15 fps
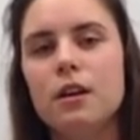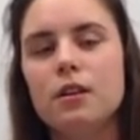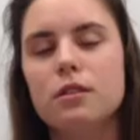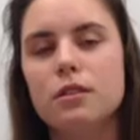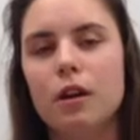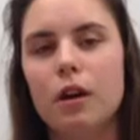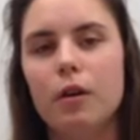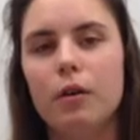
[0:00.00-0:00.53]

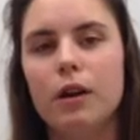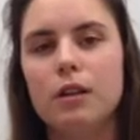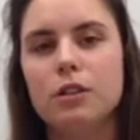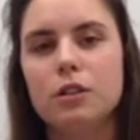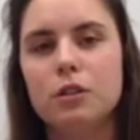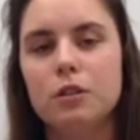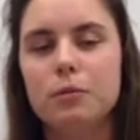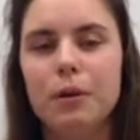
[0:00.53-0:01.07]
so it
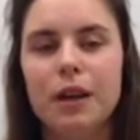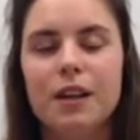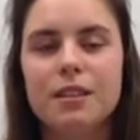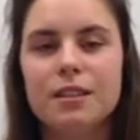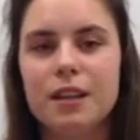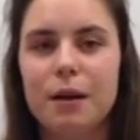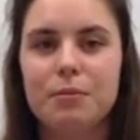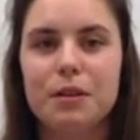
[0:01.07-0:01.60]
should be
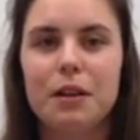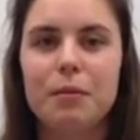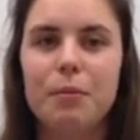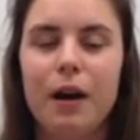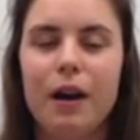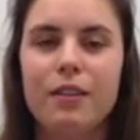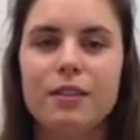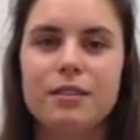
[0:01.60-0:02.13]
accepted
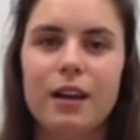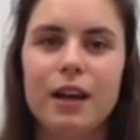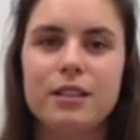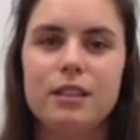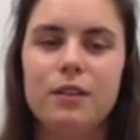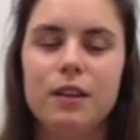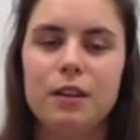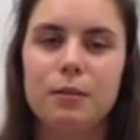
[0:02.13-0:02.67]
by the
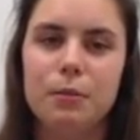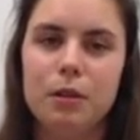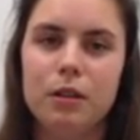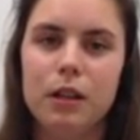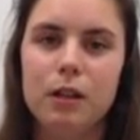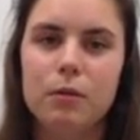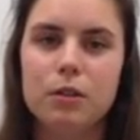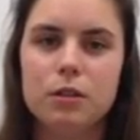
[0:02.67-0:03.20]
scientific
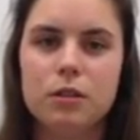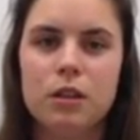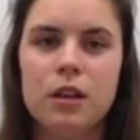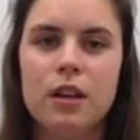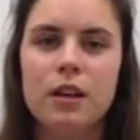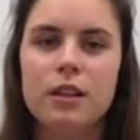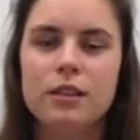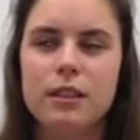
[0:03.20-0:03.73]
community, which
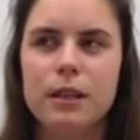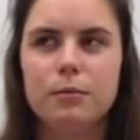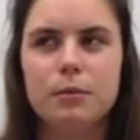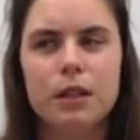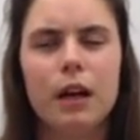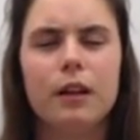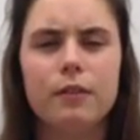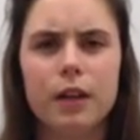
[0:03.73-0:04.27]

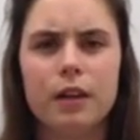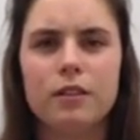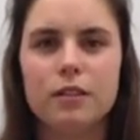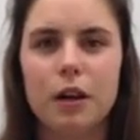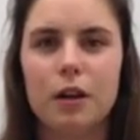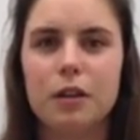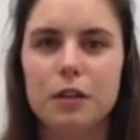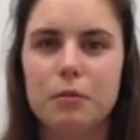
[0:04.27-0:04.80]
seemed kind of like his
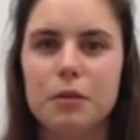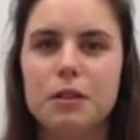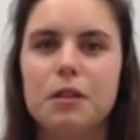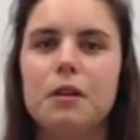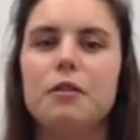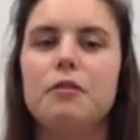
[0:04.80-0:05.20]
argument